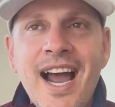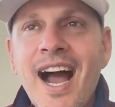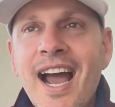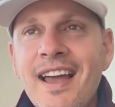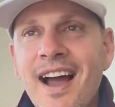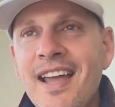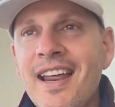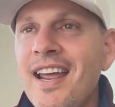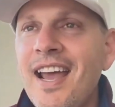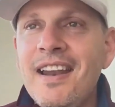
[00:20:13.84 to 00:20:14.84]

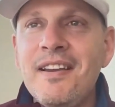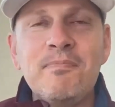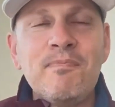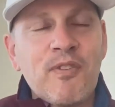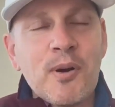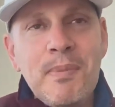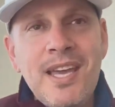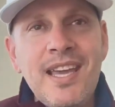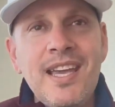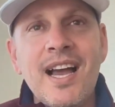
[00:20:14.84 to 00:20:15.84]
and for
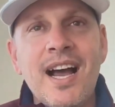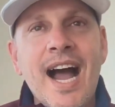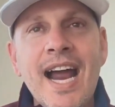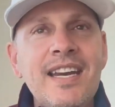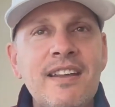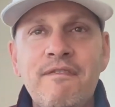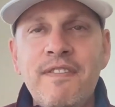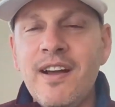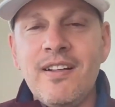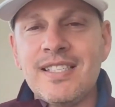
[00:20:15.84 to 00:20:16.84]
me, I need to
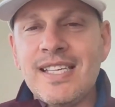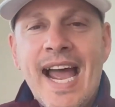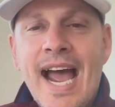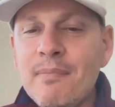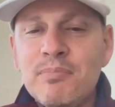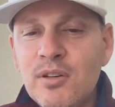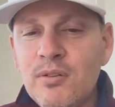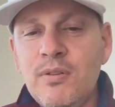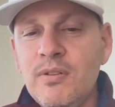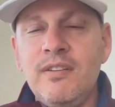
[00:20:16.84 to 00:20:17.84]
fail as
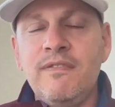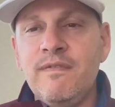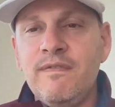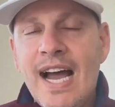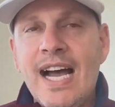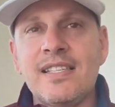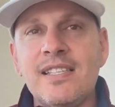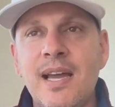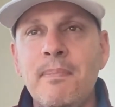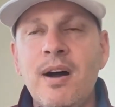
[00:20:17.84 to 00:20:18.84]
absolutely
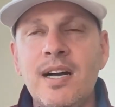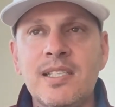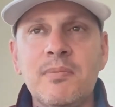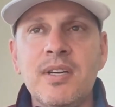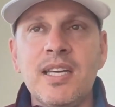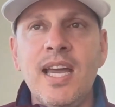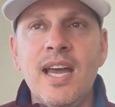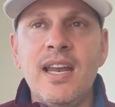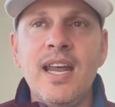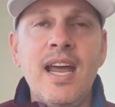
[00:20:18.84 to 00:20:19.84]
fast as I possibly
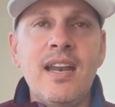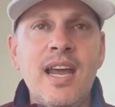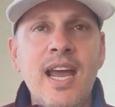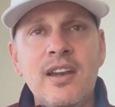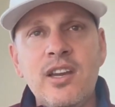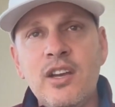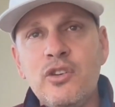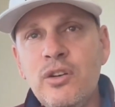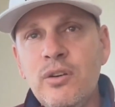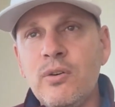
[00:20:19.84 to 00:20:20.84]
can.
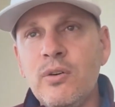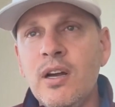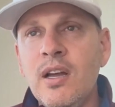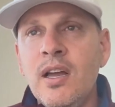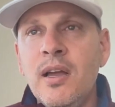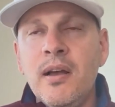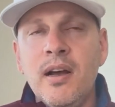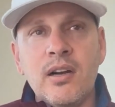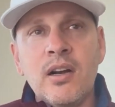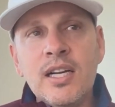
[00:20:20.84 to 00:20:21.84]
And two,
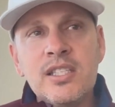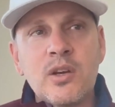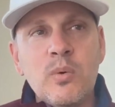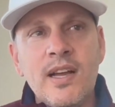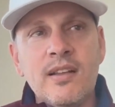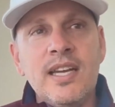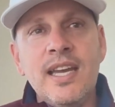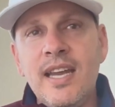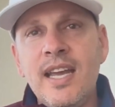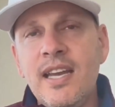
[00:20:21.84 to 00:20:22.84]

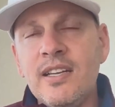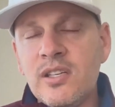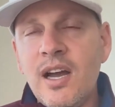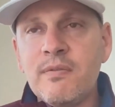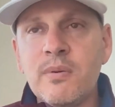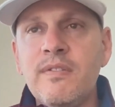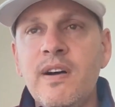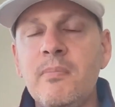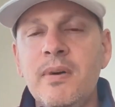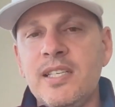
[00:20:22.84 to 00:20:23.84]
consequently, in software
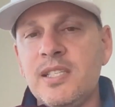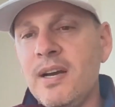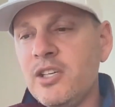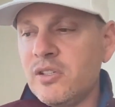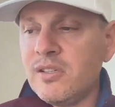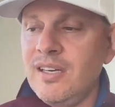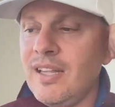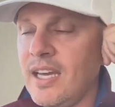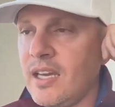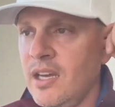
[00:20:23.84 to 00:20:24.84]
development
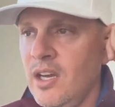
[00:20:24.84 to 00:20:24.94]
especially,